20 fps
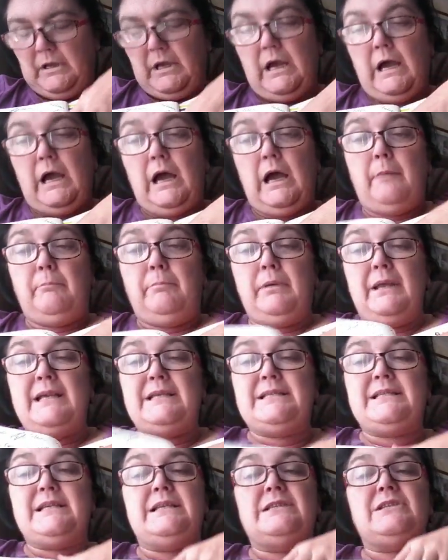uh,
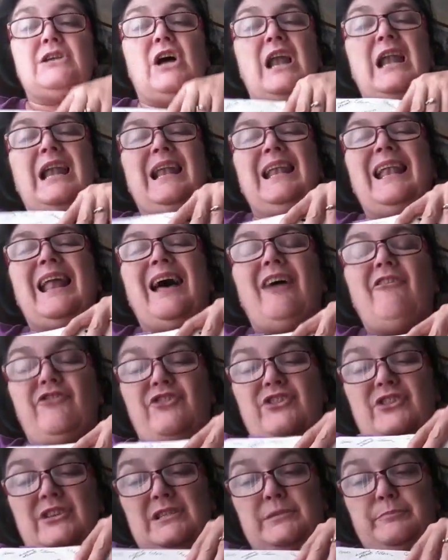blessings. I
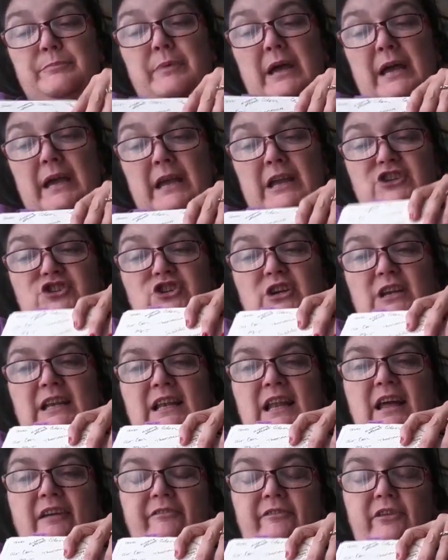love this page. I
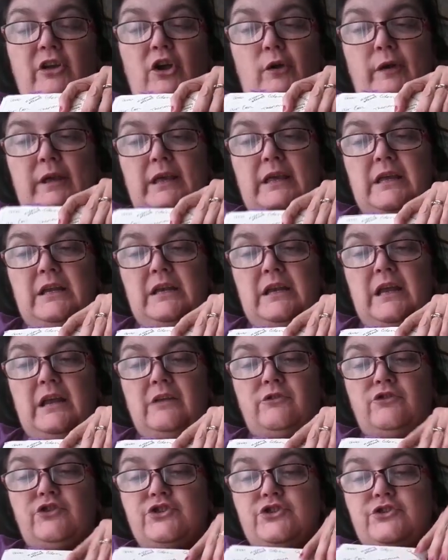love going in
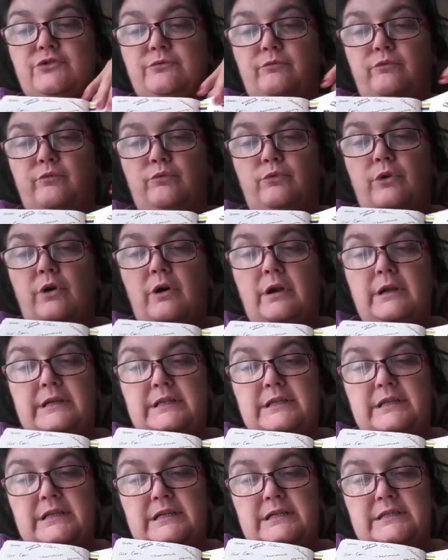and just
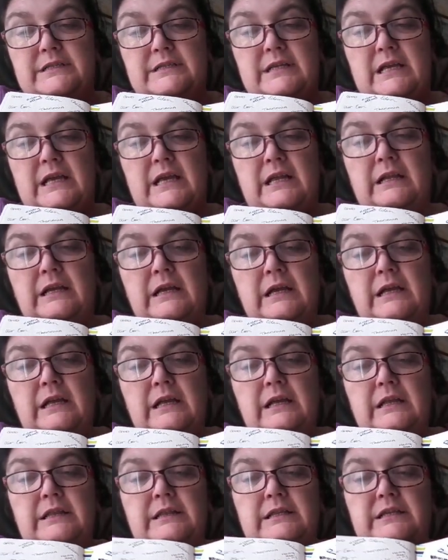writing things down.
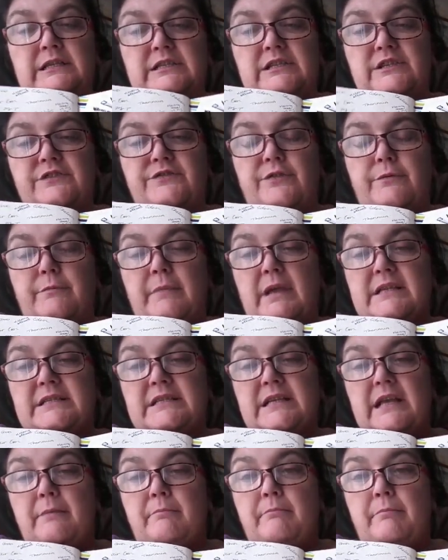This is from
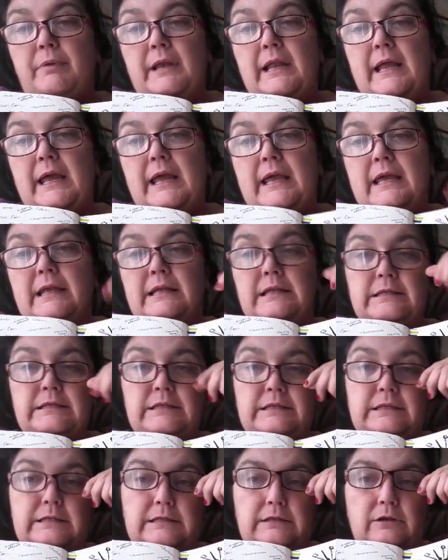SM
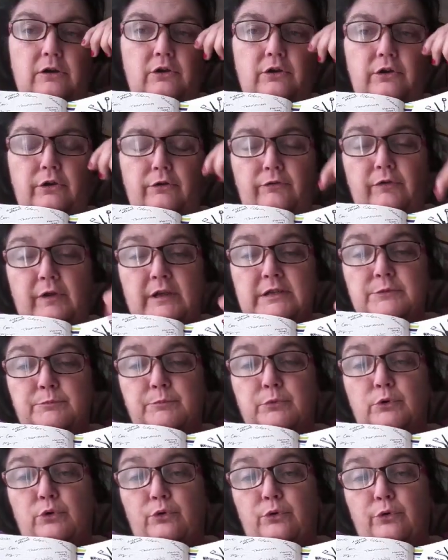Plans on her
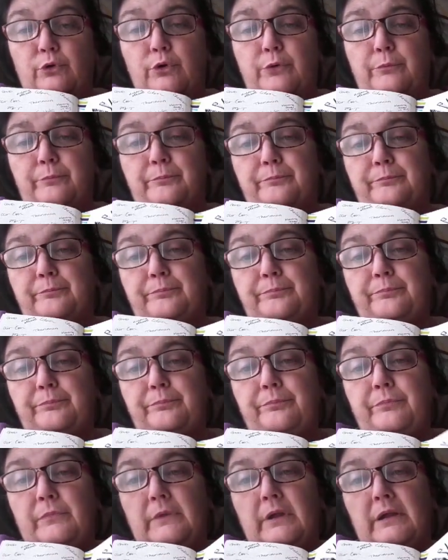Facebook group.
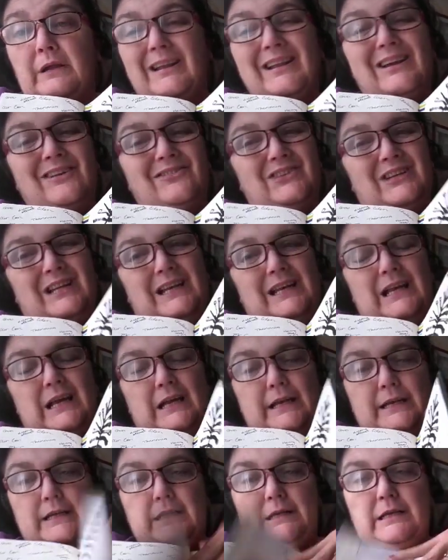Lovely
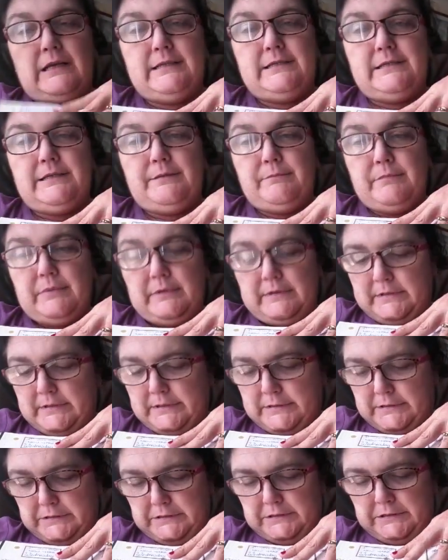lady, SM
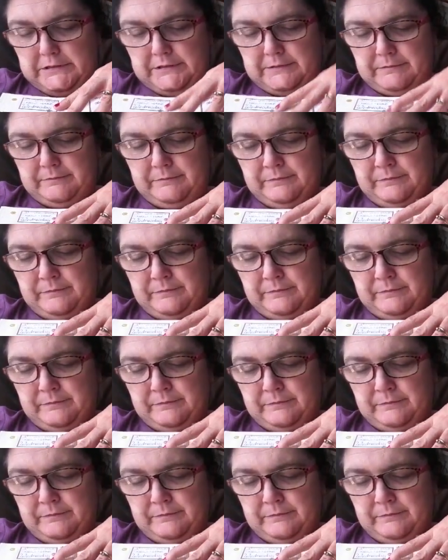Plans.